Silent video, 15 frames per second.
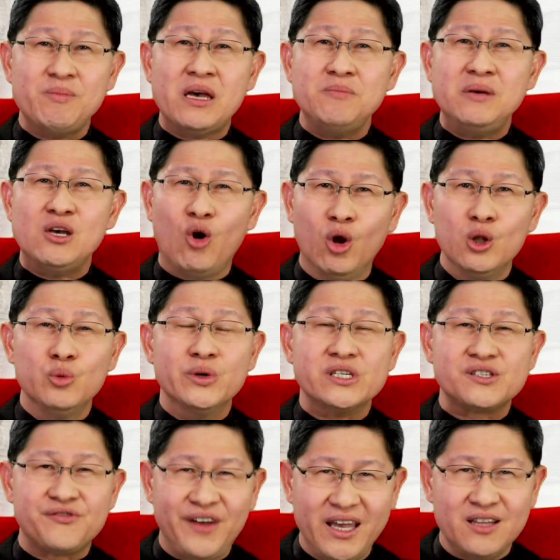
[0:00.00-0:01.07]
may be
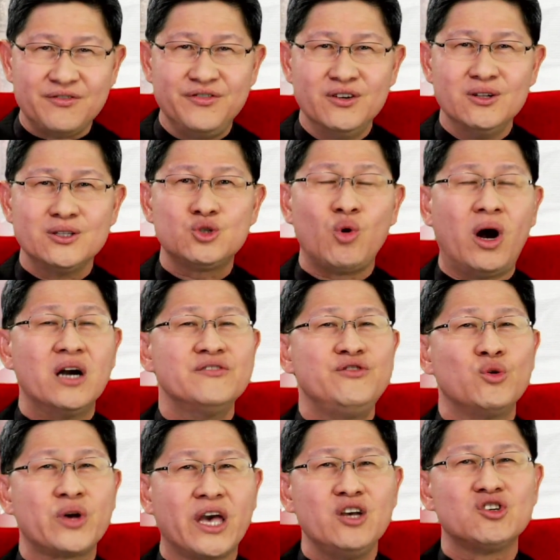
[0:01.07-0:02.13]
always faithful to our
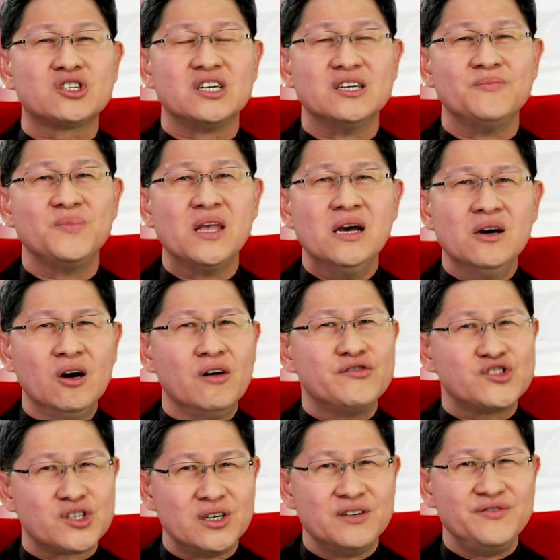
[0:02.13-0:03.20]
vocation of
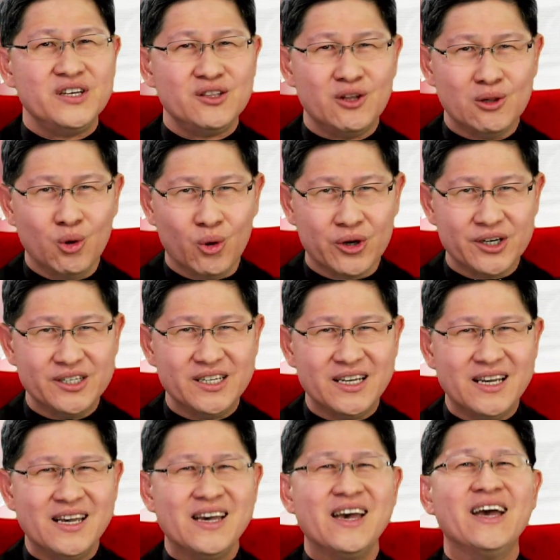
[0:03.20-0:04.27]
serving the Lord
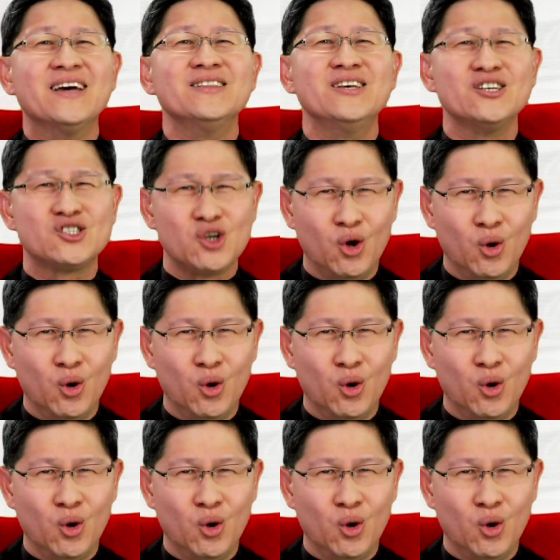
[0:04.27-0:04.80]
and His